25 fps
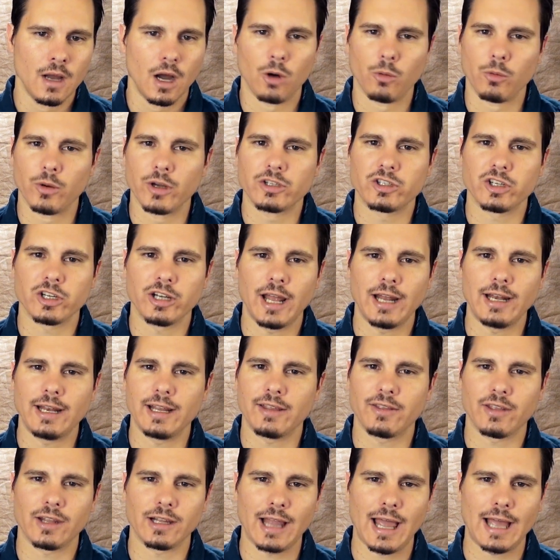Originating
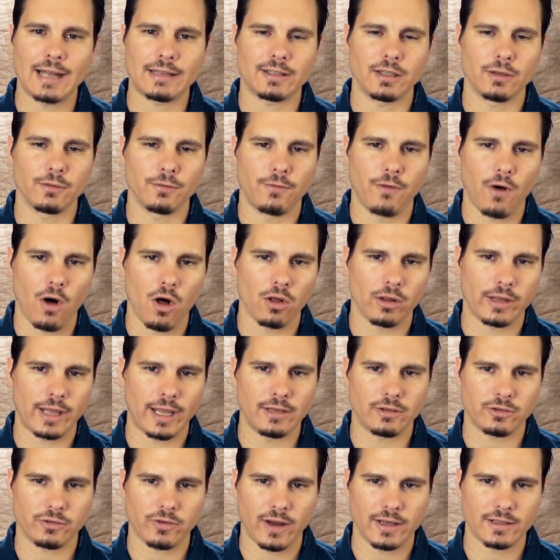in the Latin
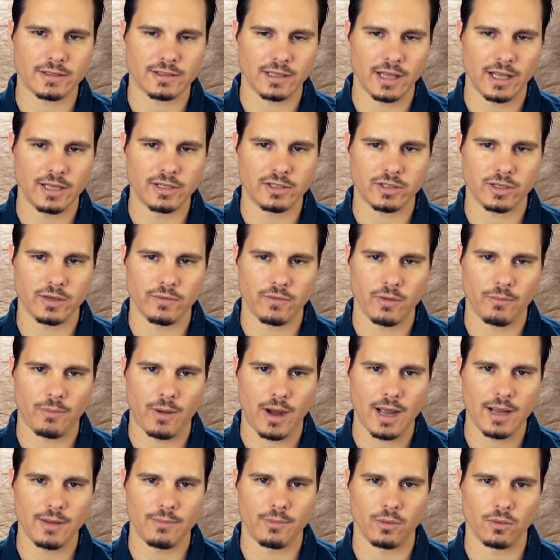Vulgate translation of the
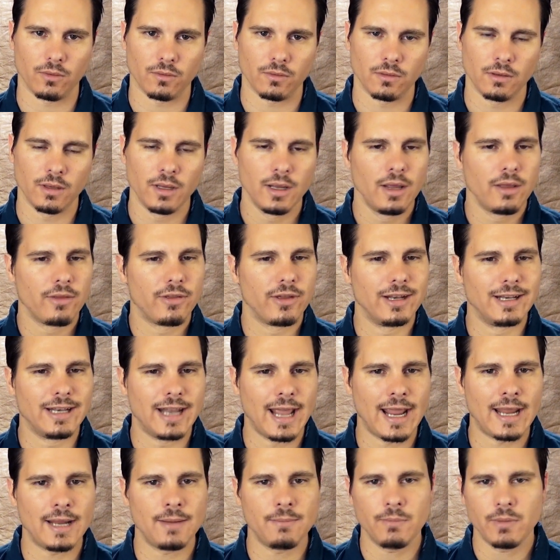Bible, the
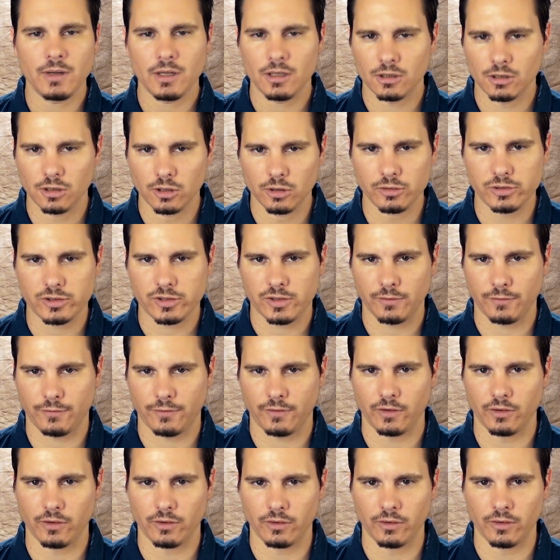name
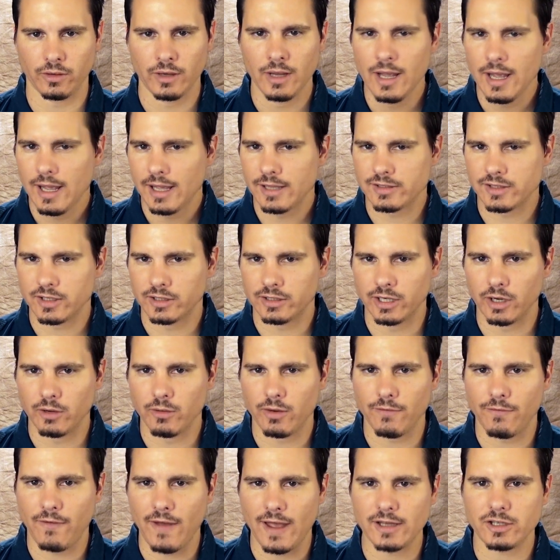Lucifer is a
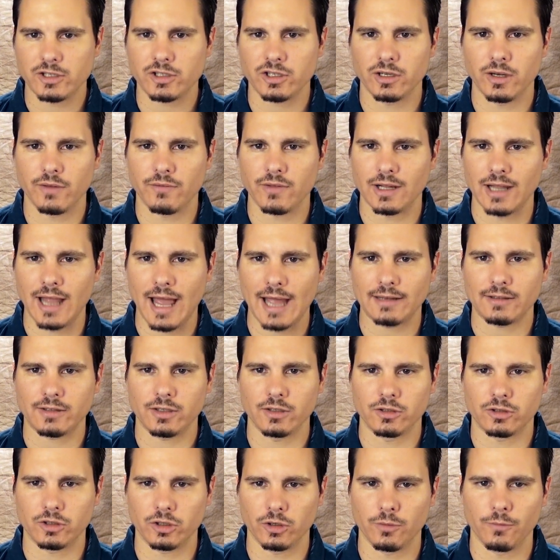derivation of the
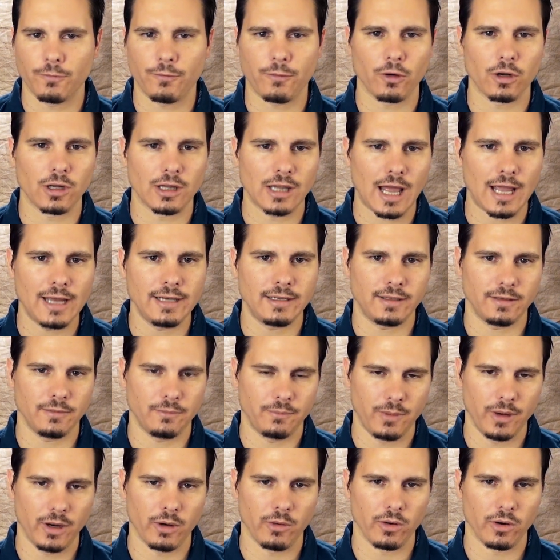Latin term for light
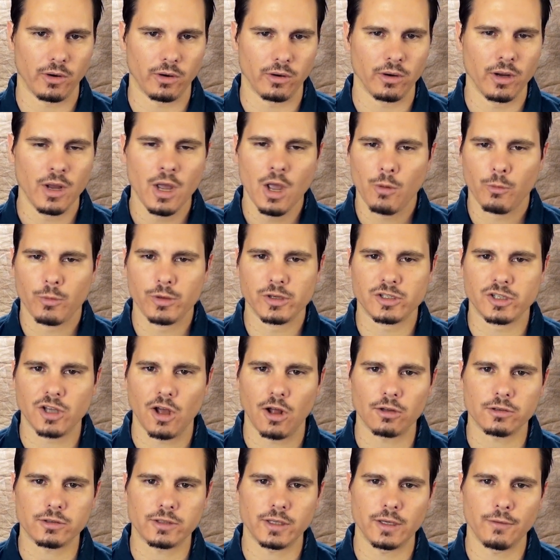bearer,
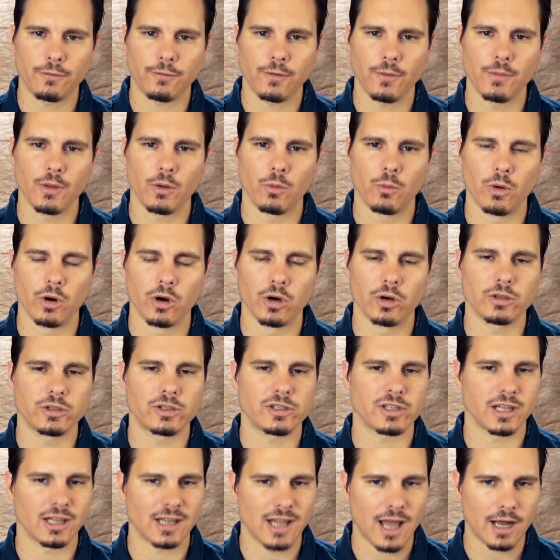resulting from the
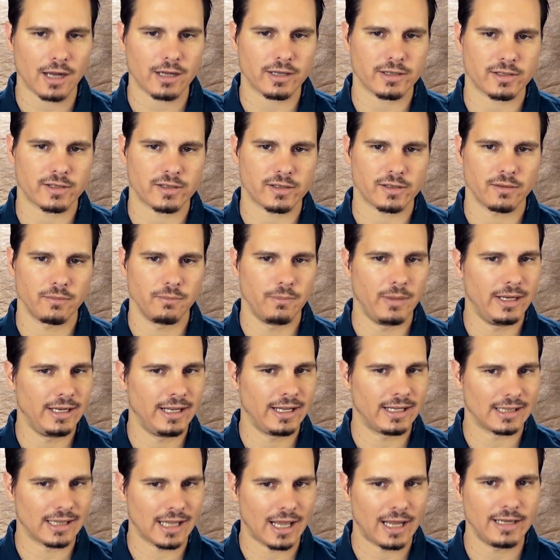words lux,
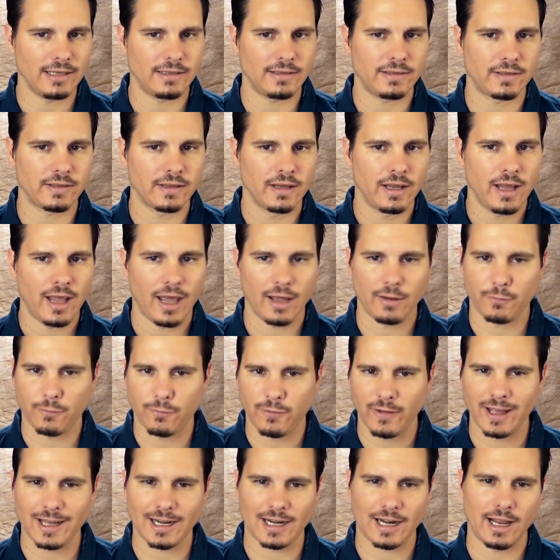meaning light, and
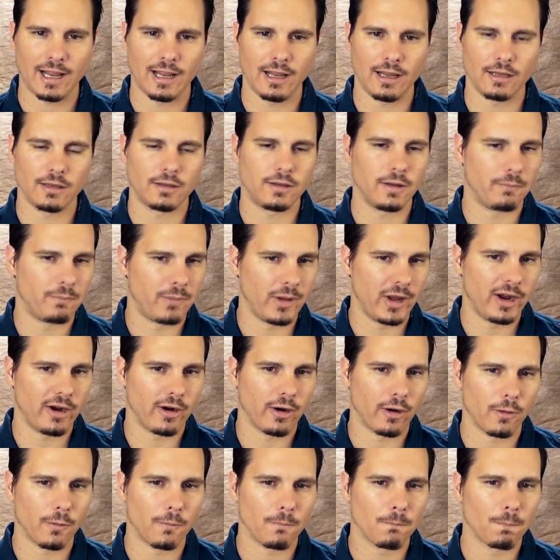ferre, to
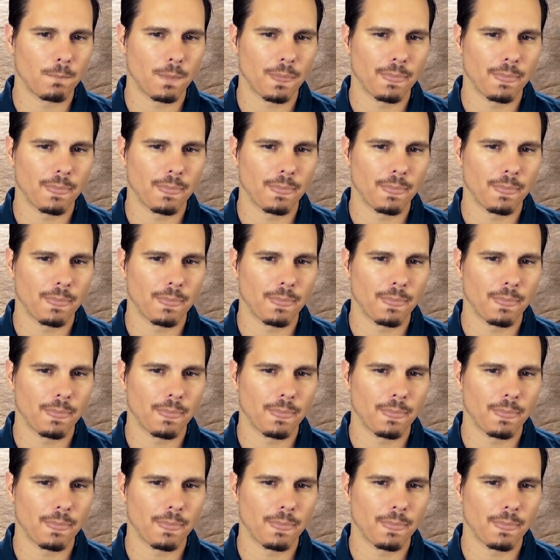bear.